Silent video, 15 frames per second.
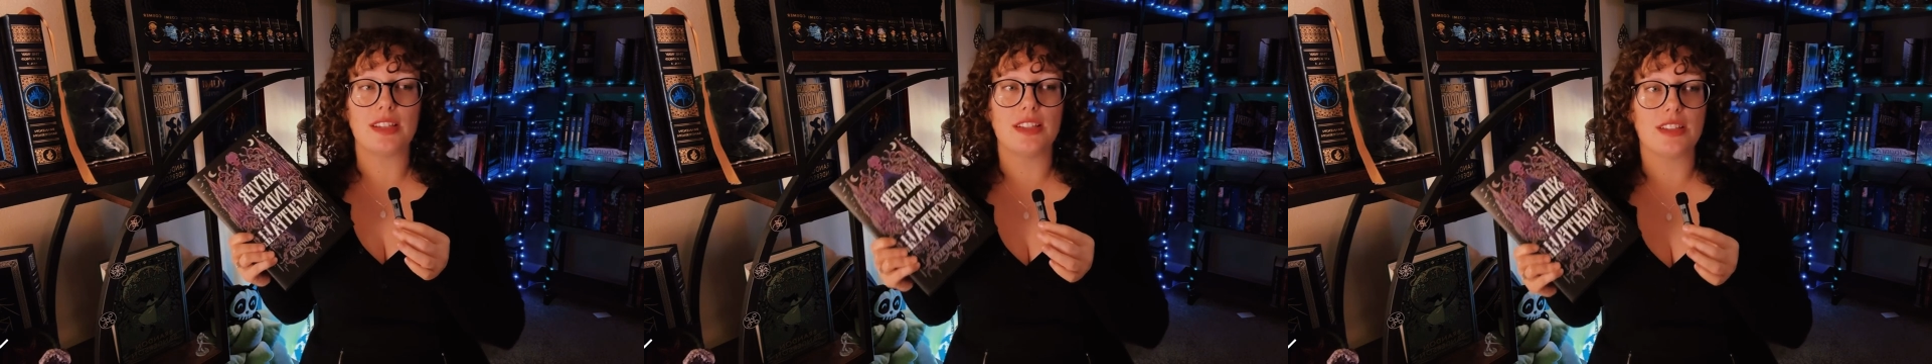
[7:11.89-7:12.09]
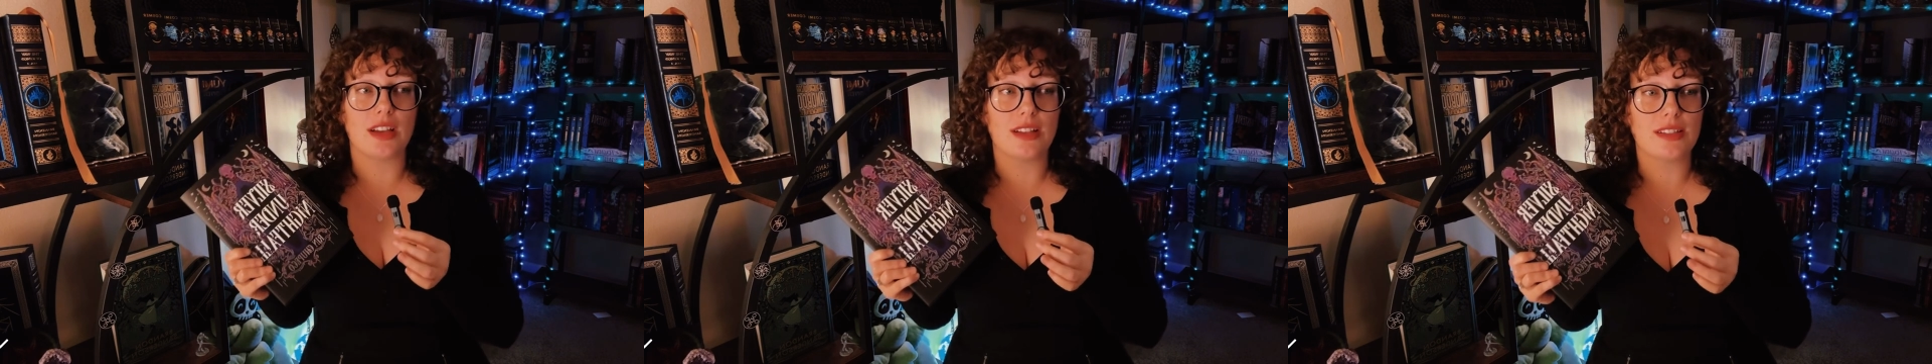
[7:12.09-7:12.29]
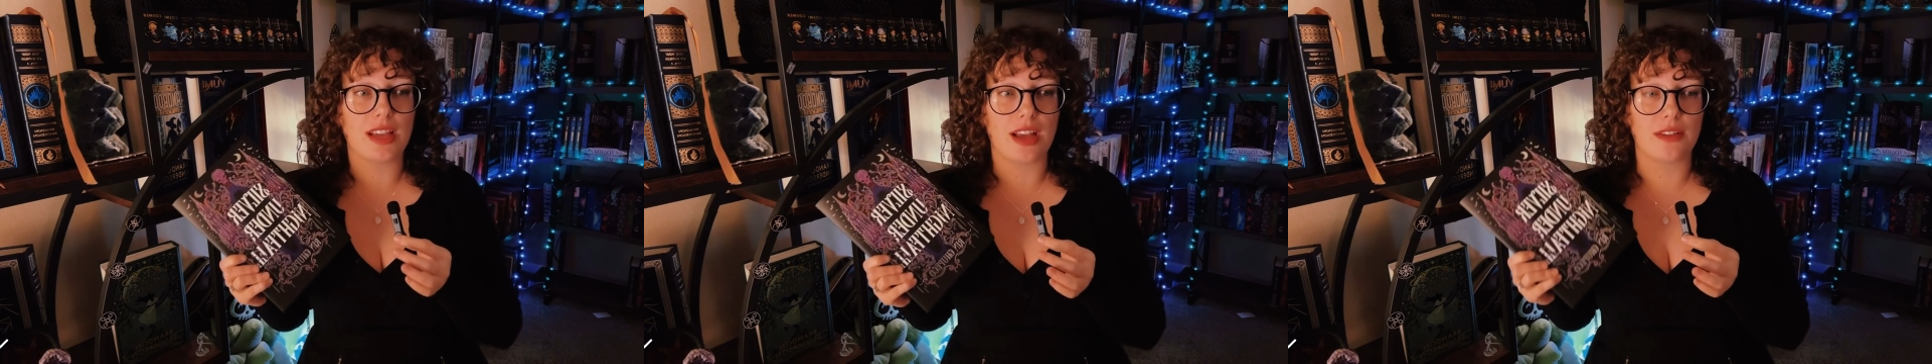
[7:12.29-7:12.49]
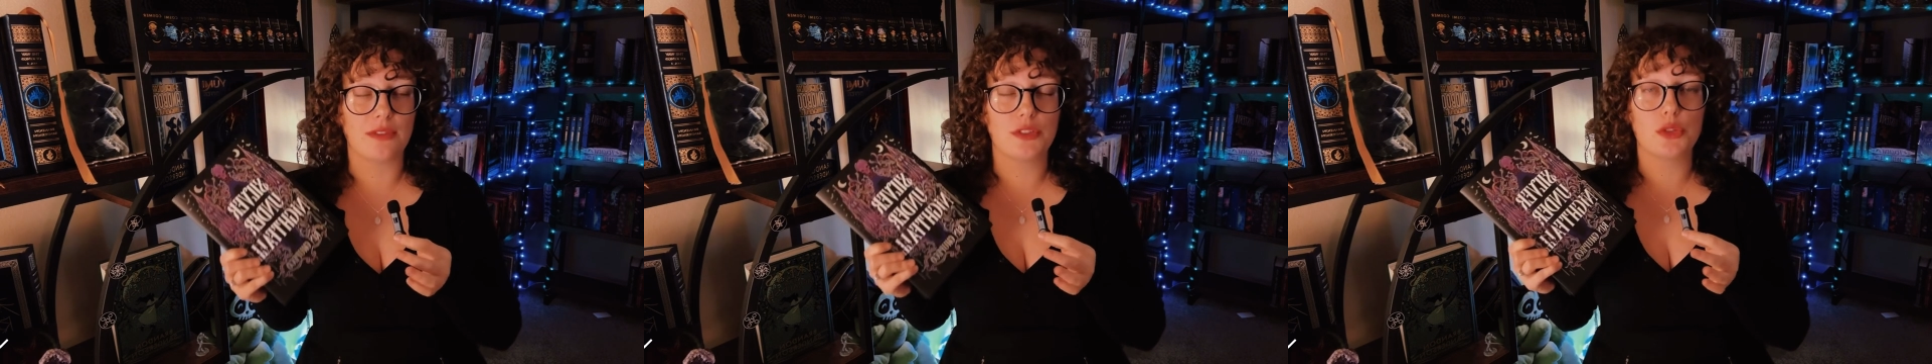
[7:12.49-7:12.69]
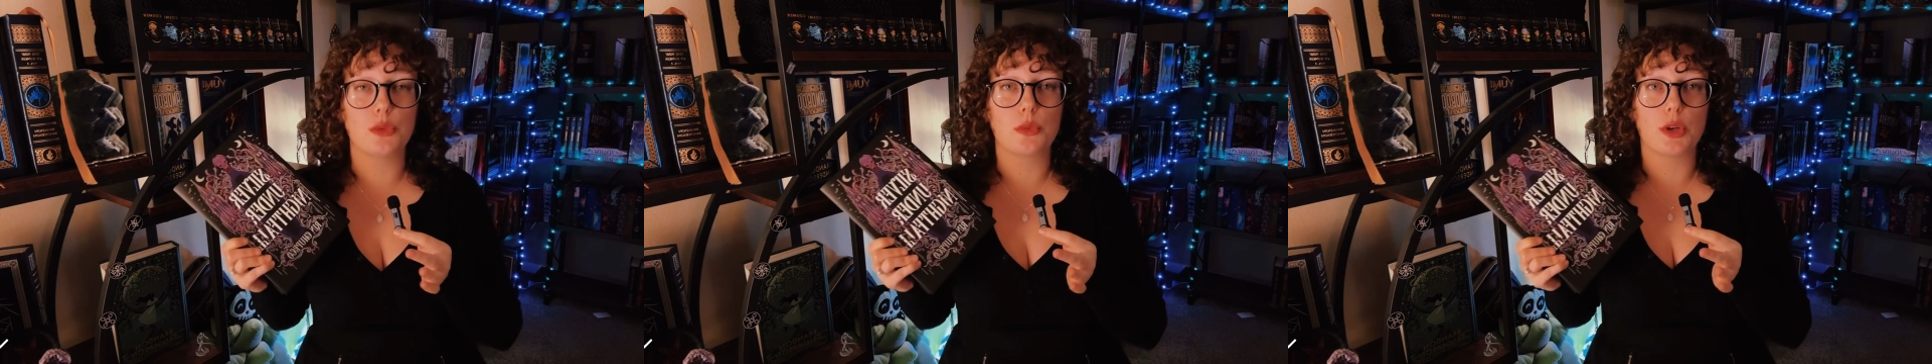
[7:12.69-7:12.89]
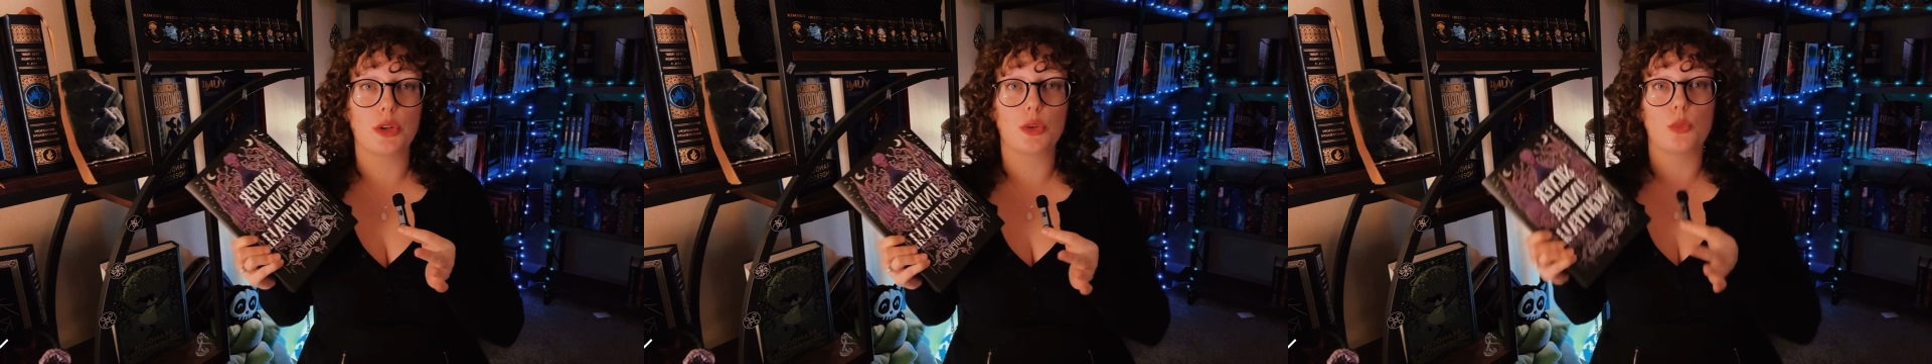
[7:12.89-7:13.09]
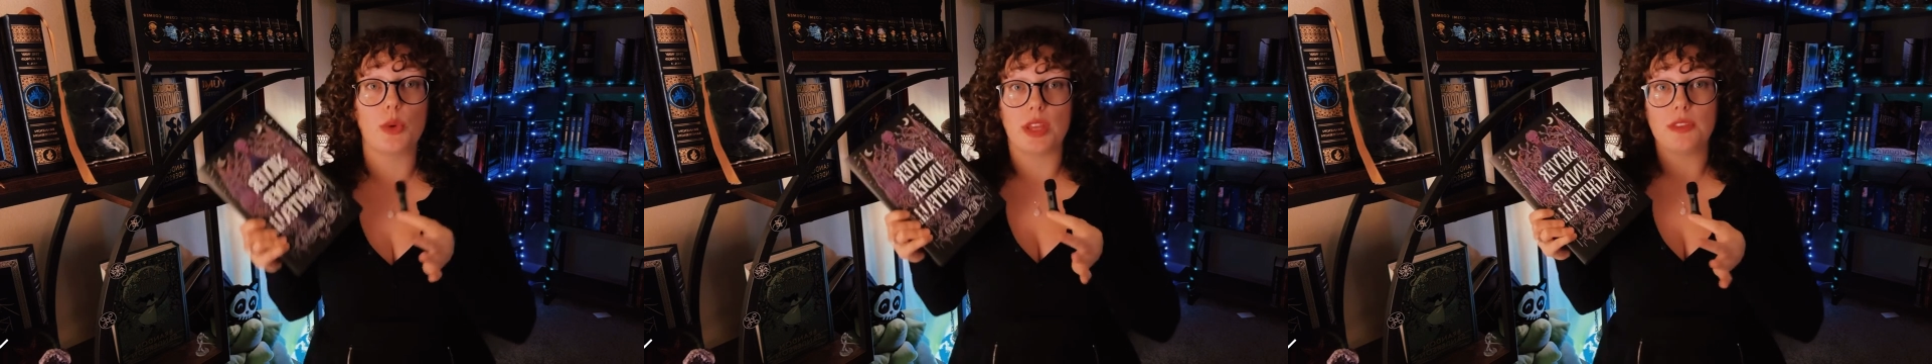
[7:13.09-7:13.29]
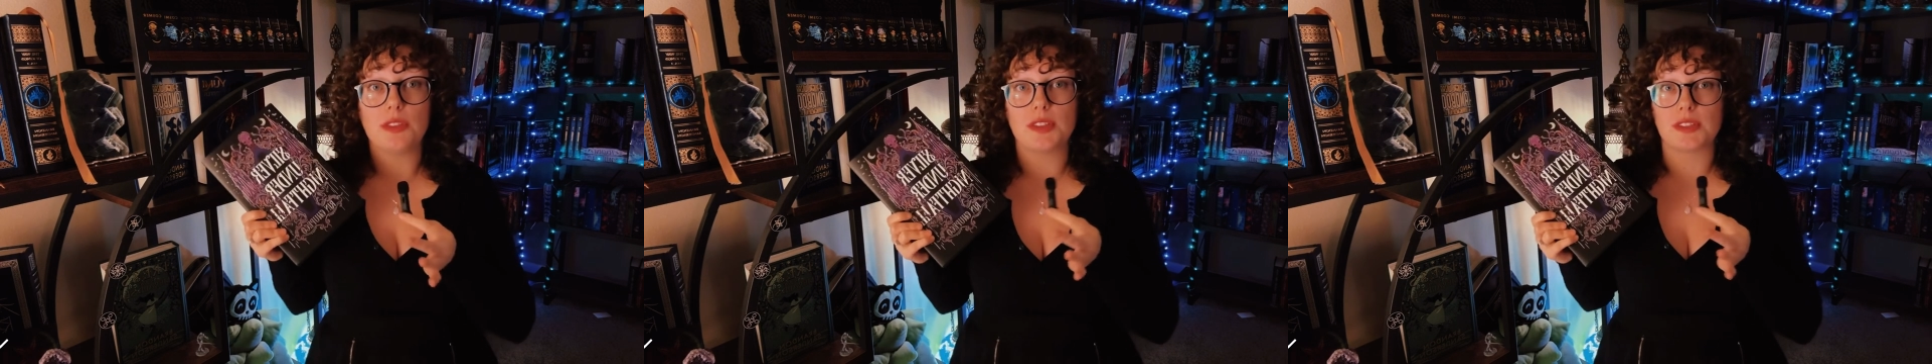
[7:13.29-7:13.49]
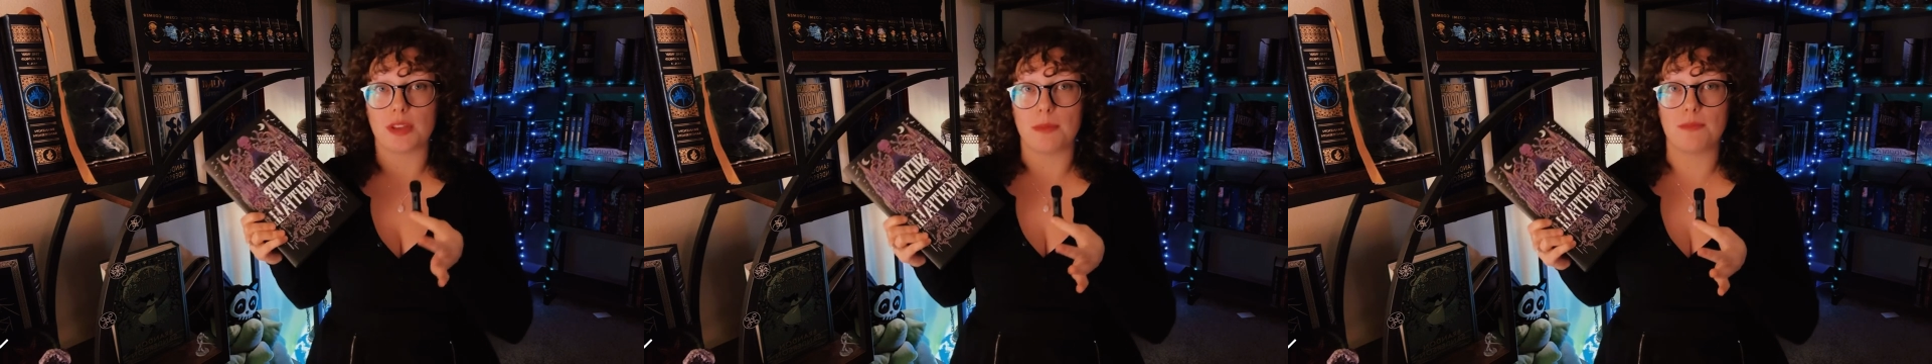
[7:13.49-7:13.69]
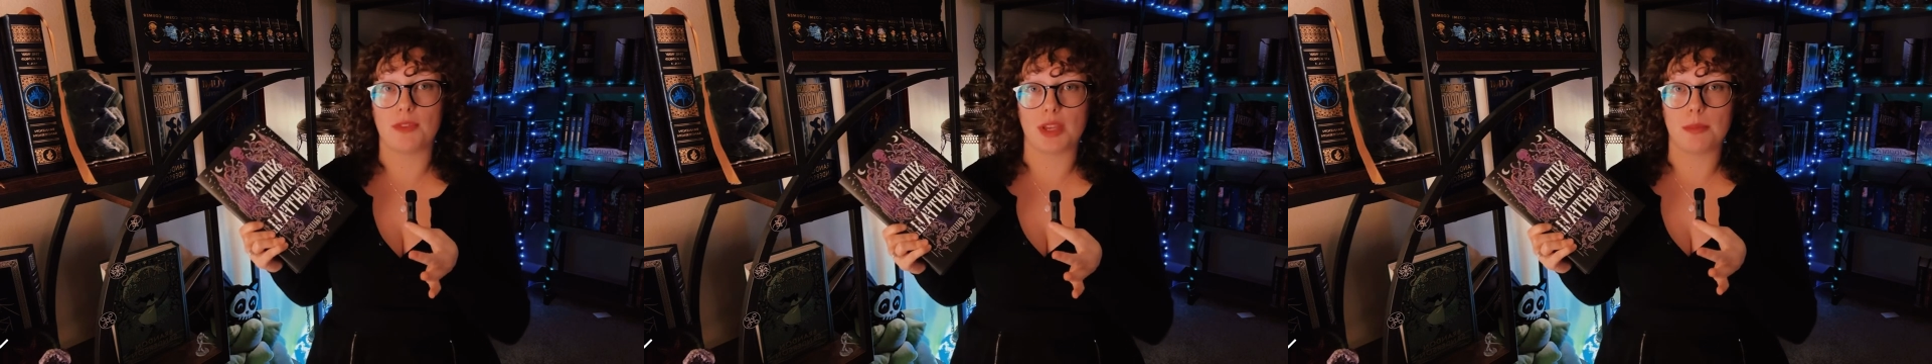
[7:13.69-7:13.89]
he does have to work with
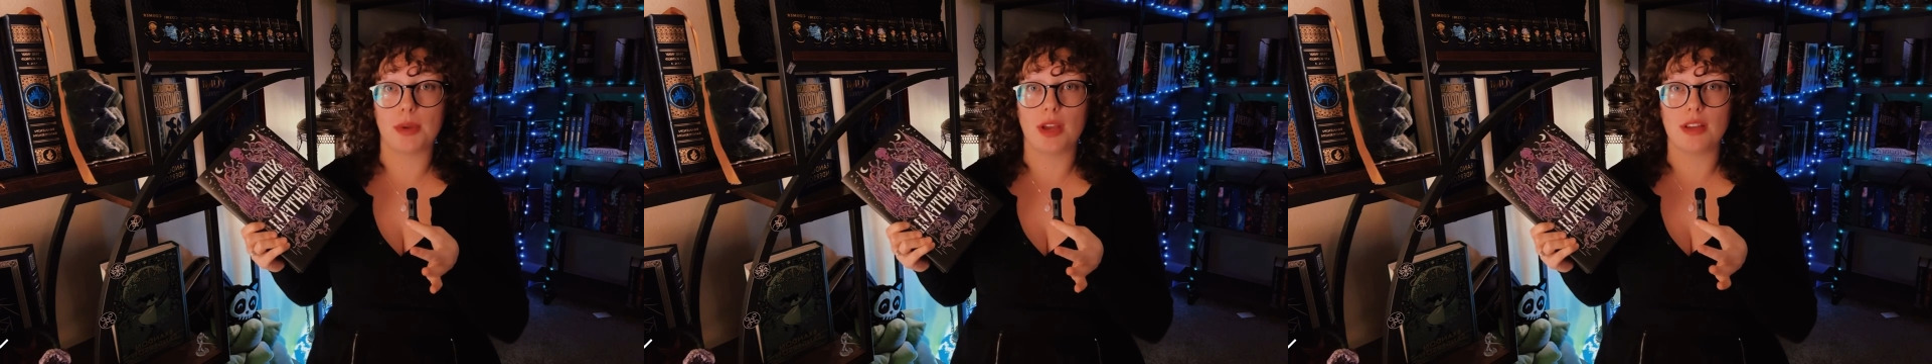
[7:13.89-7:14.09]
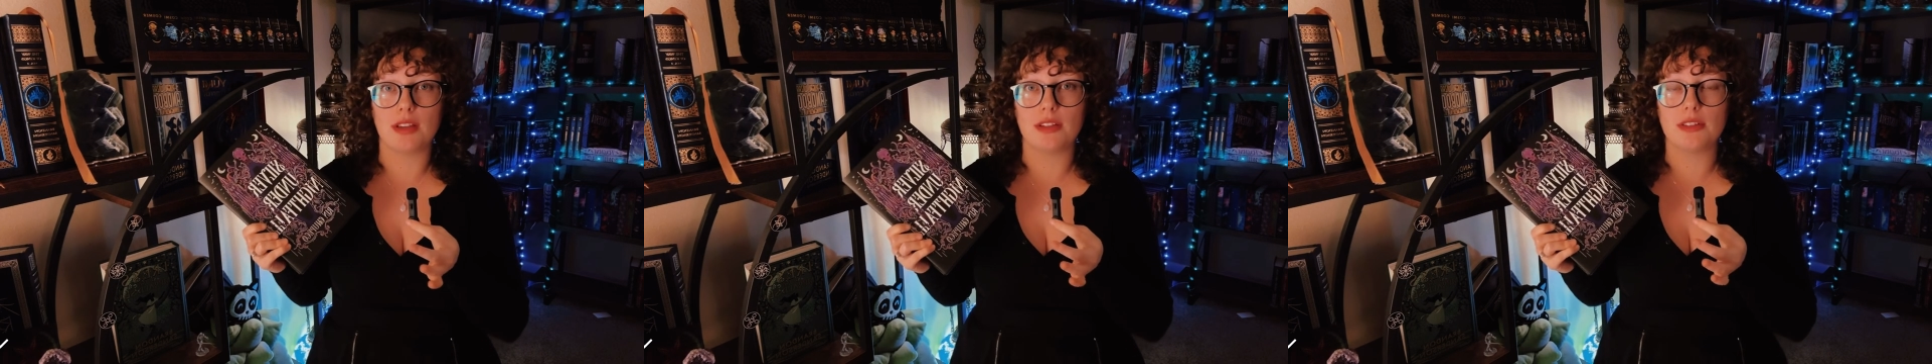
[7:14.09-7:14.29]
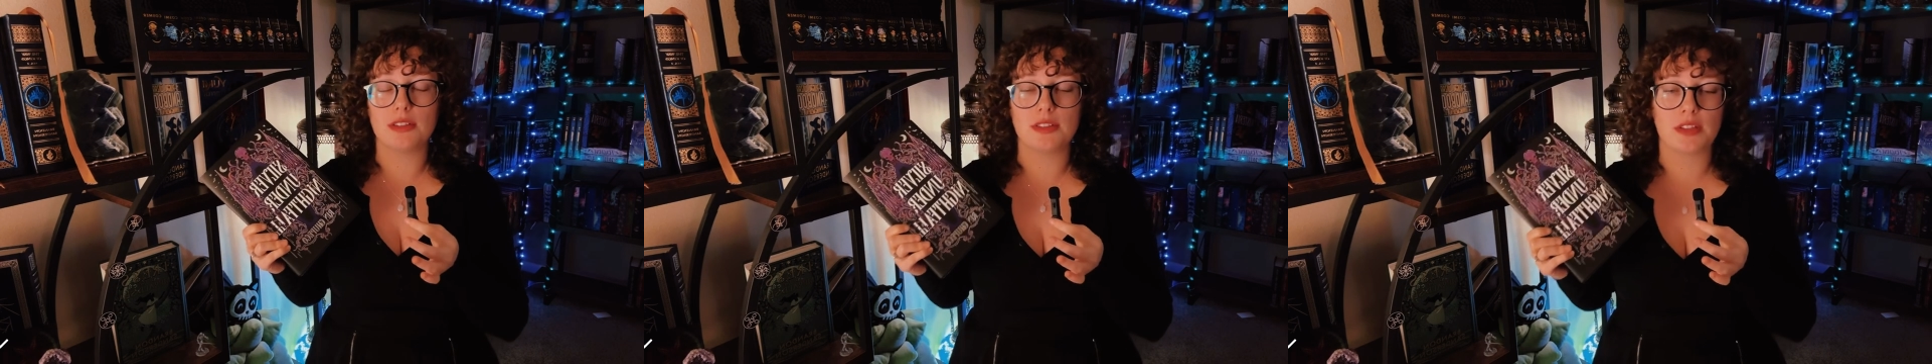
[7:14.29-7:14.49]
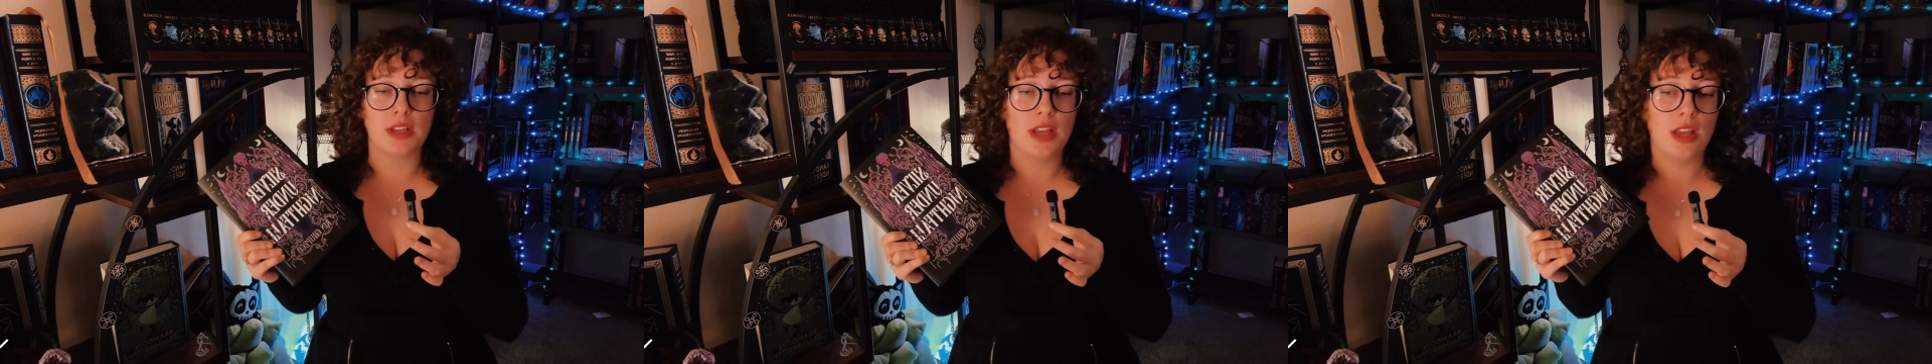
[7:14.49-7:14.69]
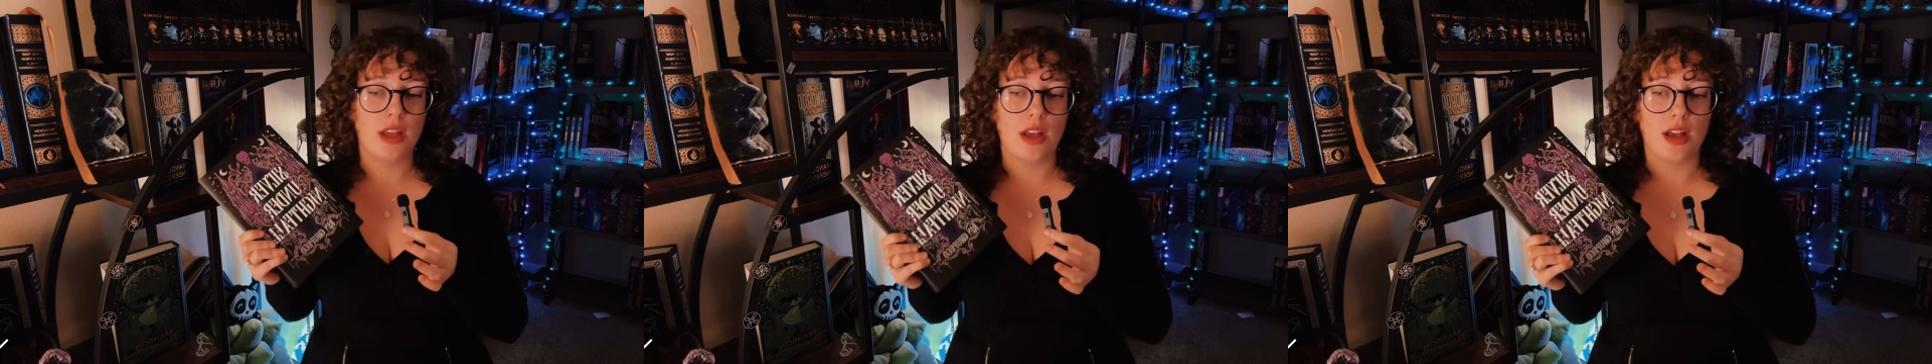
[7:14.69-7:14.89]
some vampires.